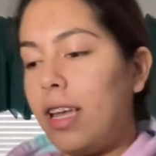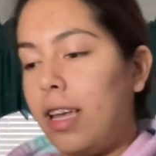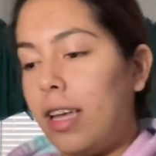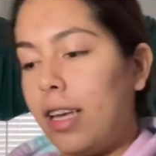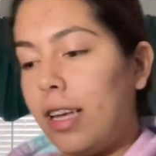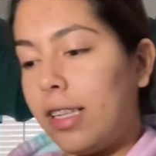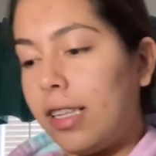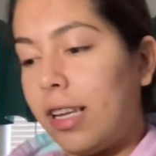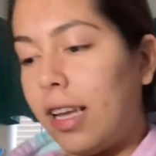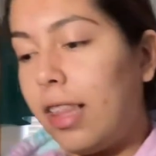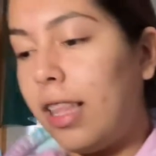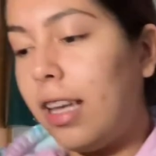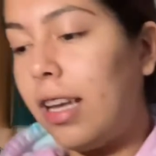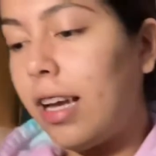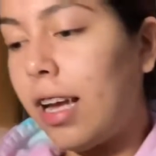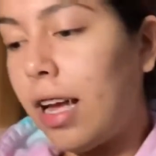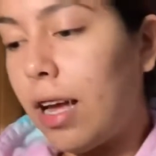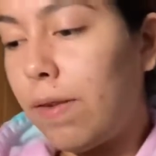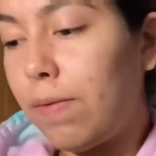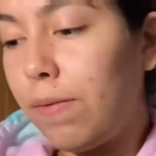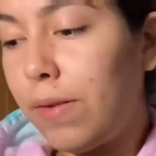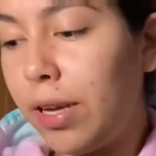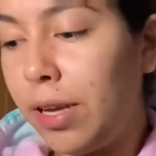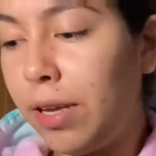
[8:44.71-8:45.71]
because I think I
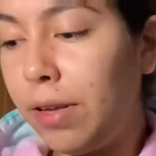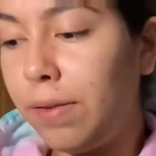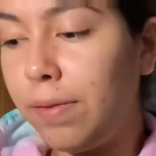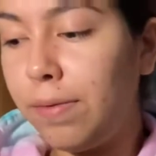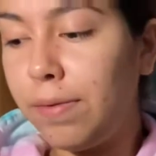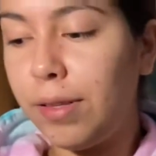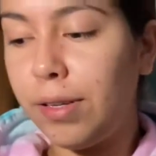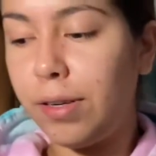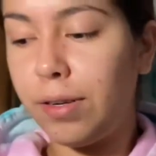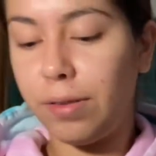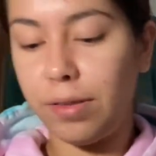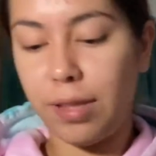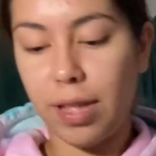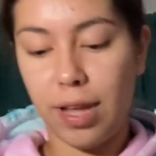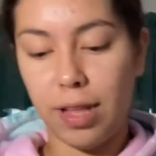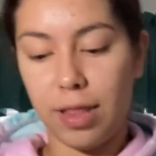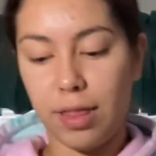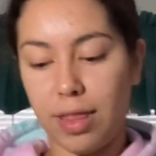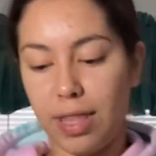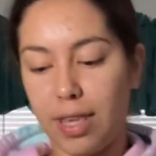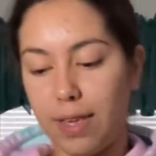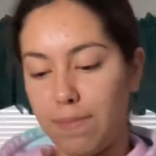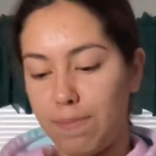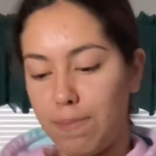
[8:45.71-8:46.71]
have a cute little like
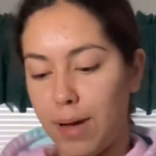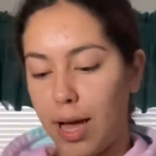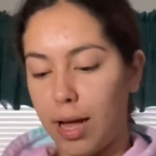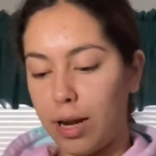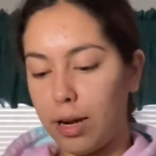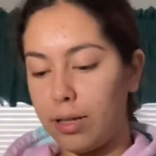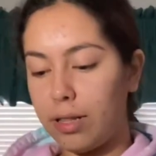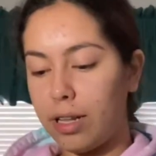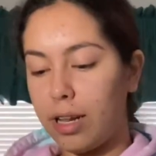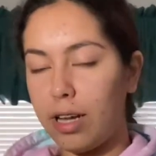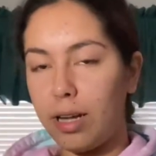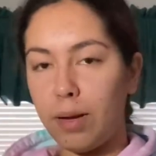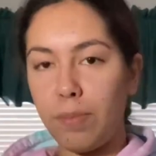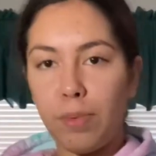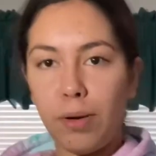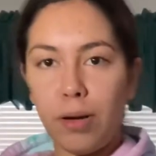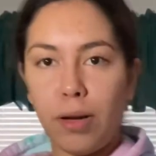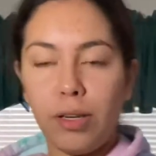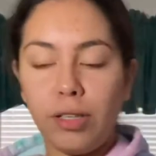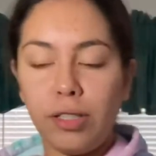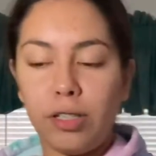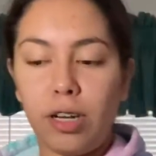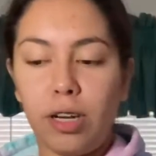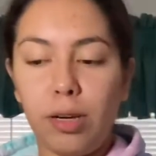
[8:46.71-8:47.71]
leaf pattern that I can put
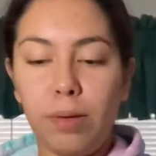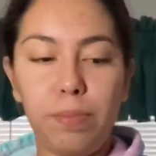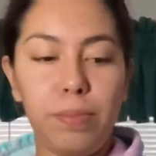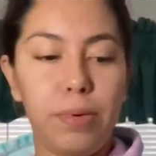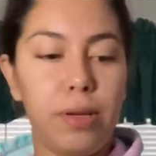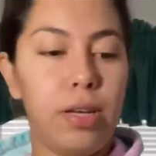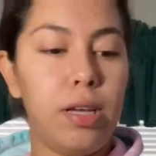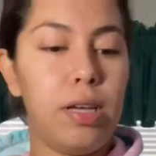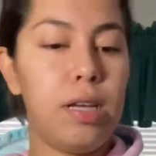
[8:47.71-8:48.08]
on top.